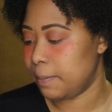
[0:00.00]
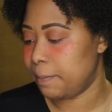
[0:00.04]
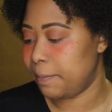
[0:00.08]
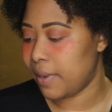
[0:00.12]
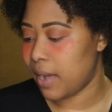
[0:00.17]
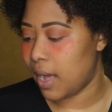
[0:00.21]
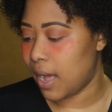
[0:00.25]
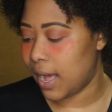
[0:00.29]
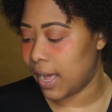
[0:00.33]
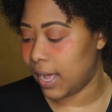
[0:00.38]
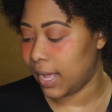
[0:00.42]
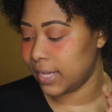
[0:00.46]

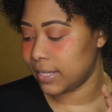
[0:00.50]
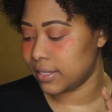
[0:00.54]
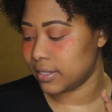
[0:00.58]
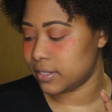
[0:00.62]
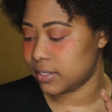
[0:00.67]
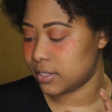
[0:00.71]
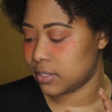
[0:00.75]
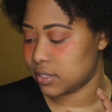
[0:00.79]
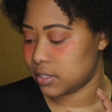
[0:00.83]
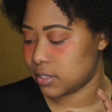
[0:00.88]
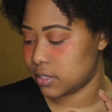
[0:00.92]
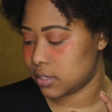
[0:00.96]

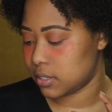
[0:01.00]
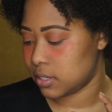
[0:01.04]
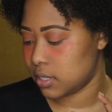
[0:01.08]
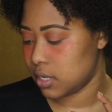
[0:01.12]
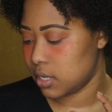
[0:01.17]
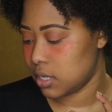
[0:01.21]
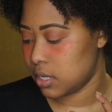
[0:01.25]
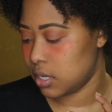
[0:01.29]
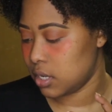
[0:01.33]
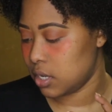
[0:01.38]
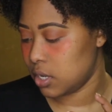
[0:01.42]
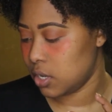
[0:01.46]
pots
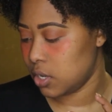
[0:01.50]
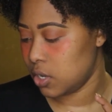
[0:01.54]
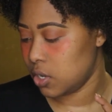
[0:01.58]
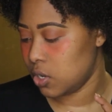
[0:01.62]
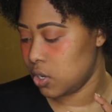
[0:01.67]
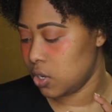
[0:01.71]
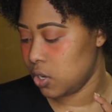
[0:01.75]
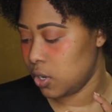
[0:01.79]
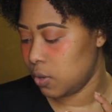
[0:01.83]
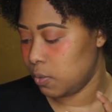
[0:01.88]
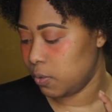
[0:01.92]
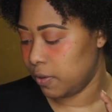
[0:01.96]

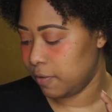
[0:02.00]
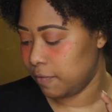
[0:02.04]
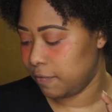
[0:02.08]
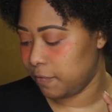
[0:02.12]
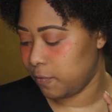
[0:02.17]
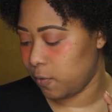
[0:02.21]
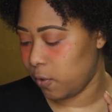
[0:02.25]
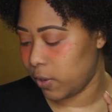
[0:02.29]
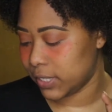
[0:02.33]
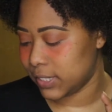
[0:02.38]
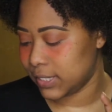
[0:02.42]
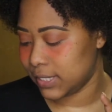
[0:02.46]
were
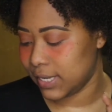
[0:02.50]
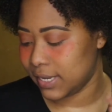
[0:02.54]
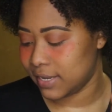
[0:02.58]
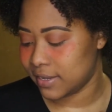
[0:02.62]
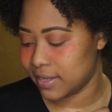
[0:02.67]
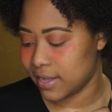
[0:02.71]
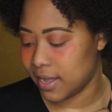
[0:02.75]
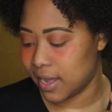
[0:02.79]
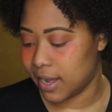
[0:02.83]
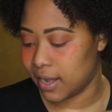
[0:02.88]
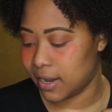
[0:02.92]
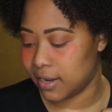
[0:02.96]

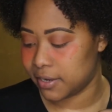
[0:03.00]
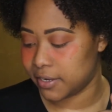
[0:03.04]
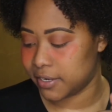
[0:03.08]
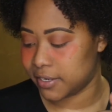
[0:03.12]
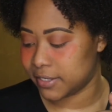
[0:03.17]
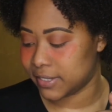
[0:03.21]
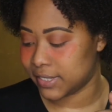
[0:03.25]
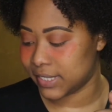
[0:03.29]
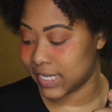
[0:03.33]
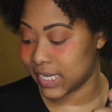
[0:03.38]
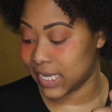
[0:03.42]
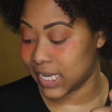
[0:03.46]
$14